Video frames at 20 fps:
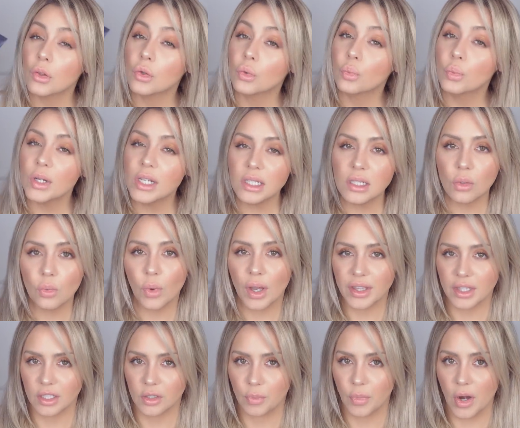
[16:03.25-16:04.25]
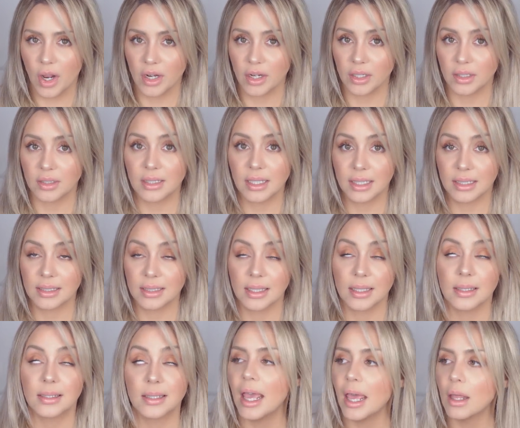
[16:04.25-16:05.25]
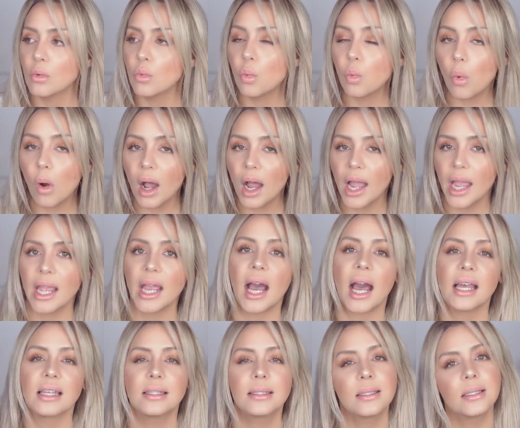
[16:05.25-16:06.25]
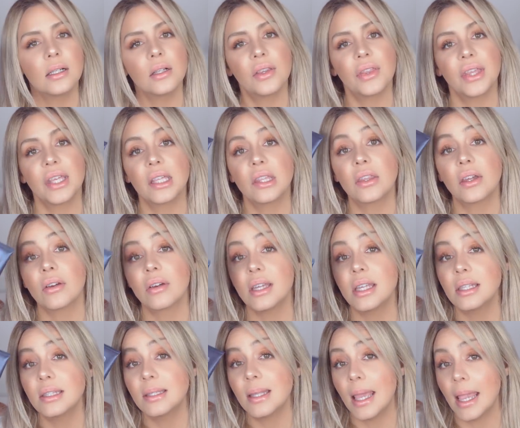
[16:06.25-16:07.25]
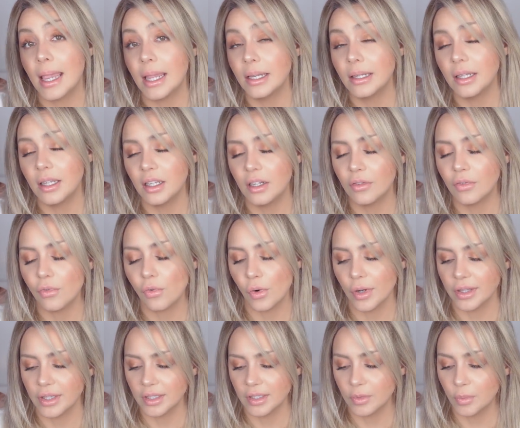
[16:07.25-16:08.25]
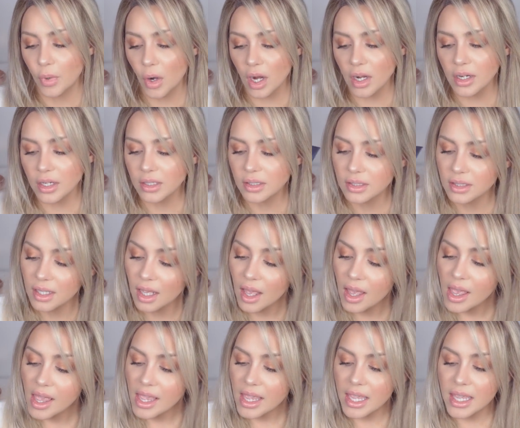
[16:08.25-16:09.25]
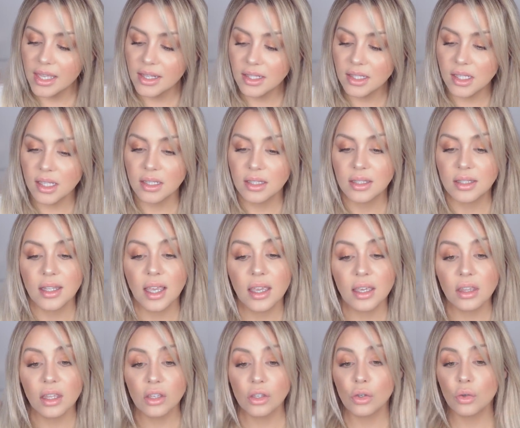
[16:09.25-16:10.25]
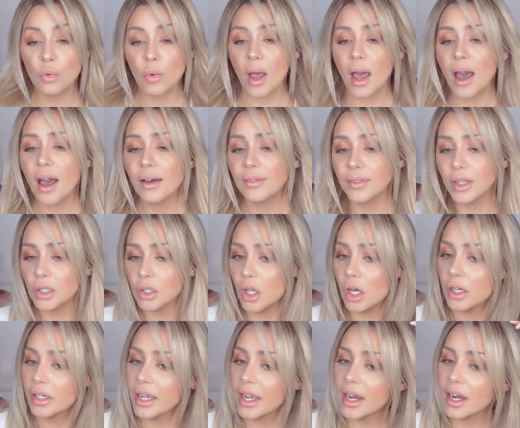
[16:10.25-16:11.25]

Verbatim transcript: The reason why these products exist and why I still think there is a need for these products is, say that you have long